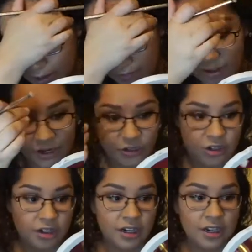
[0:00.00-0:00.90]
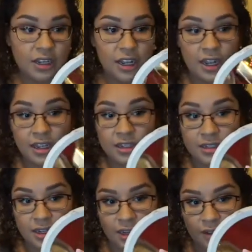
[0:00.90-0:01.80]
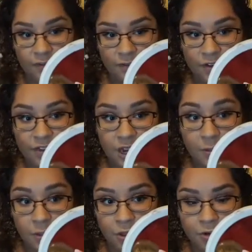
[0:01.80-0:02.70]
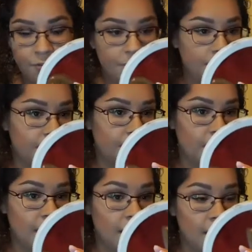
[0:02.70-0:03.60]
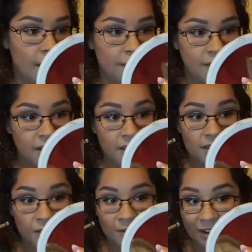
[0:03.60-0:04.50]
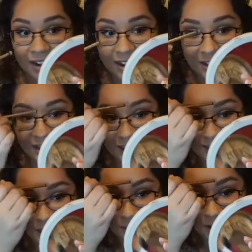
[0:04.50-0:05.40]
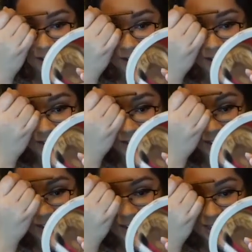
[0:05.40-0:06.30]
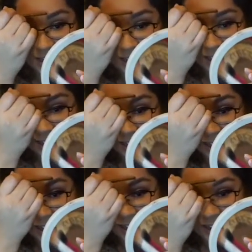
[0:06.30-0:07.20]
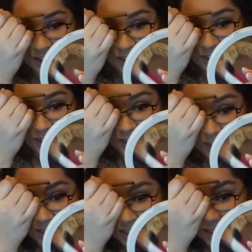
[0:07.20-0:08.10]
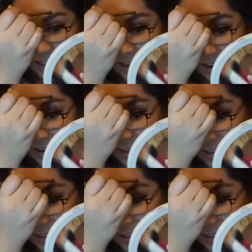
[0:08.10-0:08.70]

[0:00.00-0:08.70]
my journey as a first-time mother, because I'm not gonna lie, I'm kind of nervous and scared at the